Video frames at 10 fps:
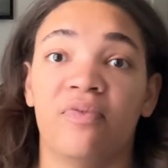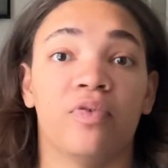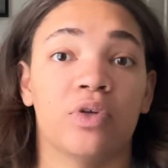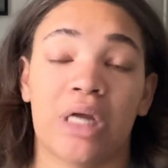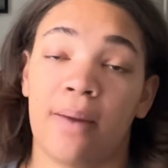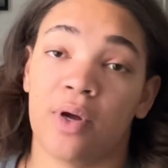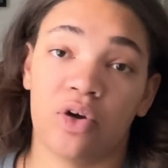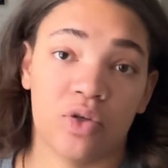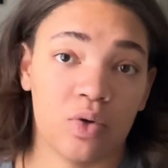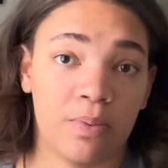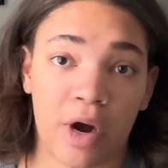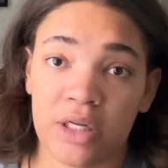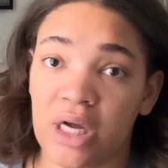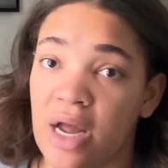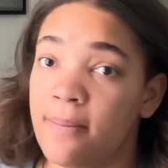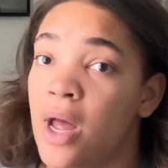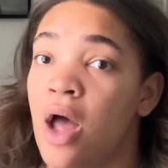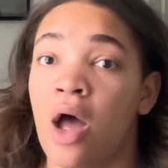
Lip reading: full-time and go to school part-time,